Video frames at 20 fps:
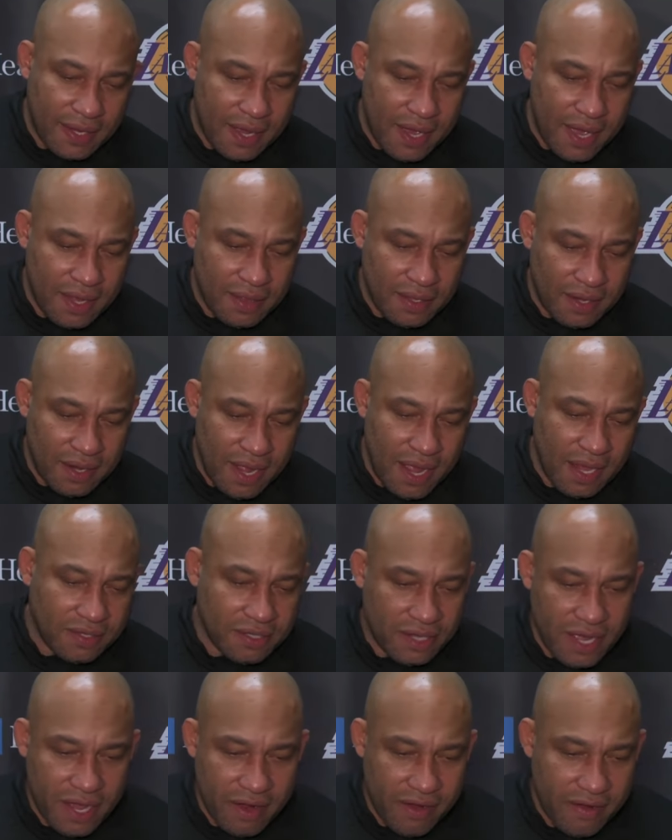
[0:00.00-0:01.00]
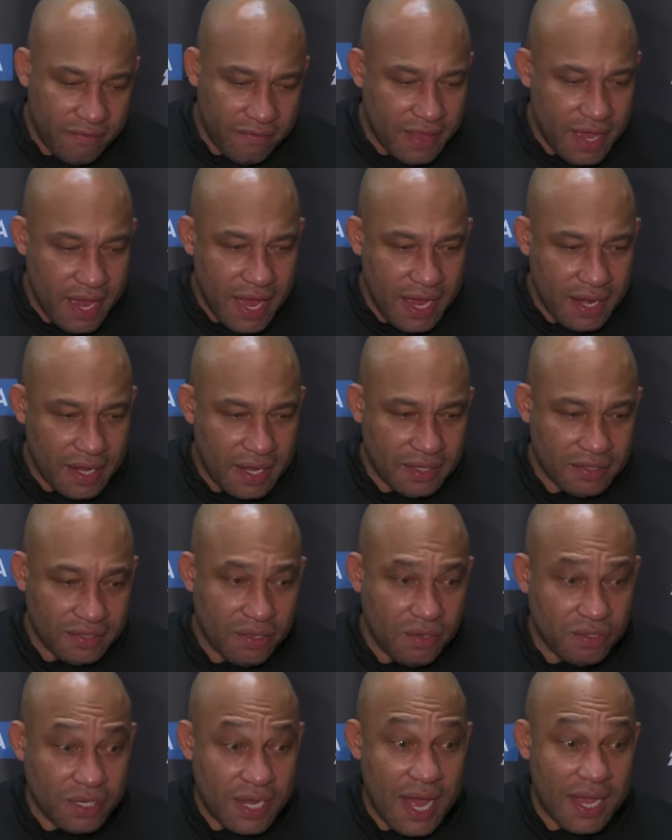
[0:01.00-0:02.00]
and the next layer of that is
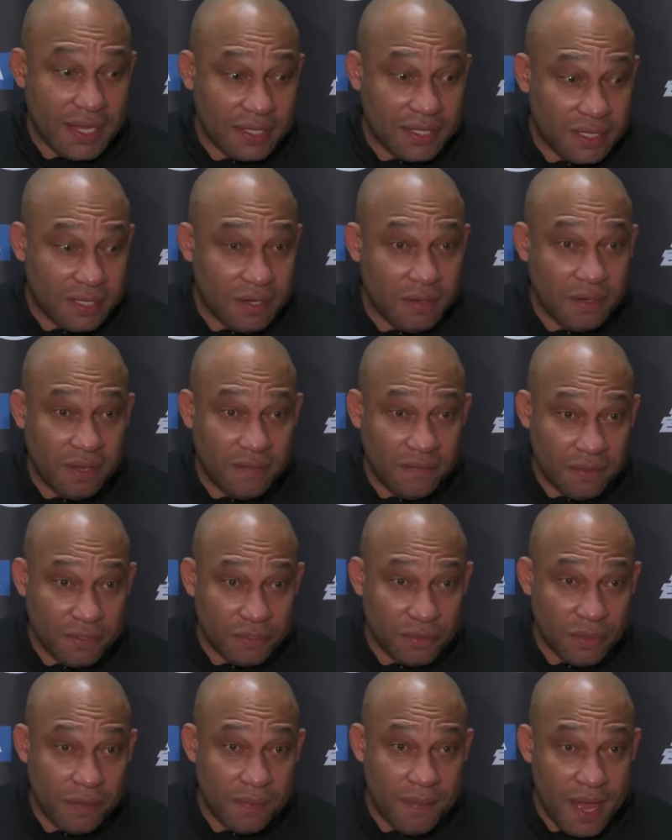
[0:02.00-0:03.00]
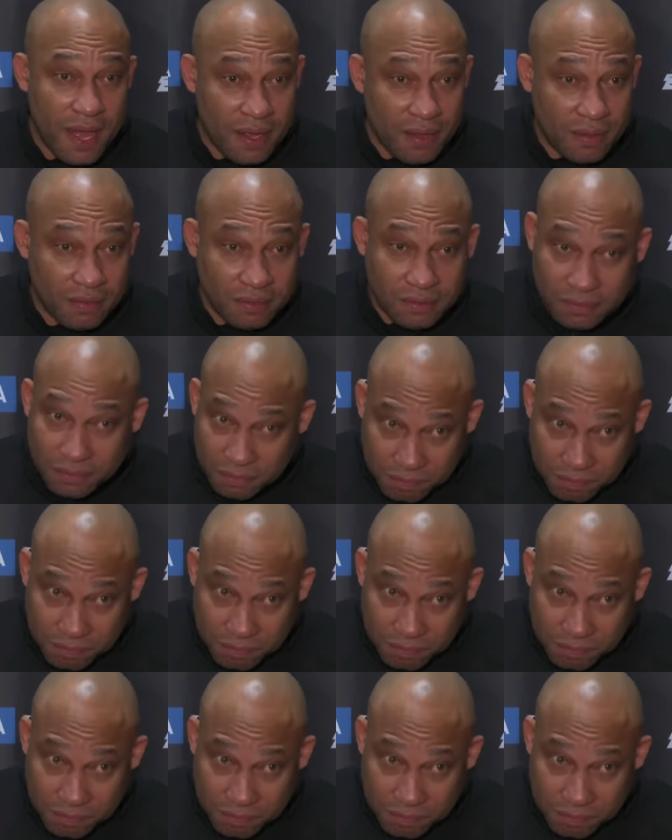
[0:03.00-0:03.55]
those guys getting a defensive rebound,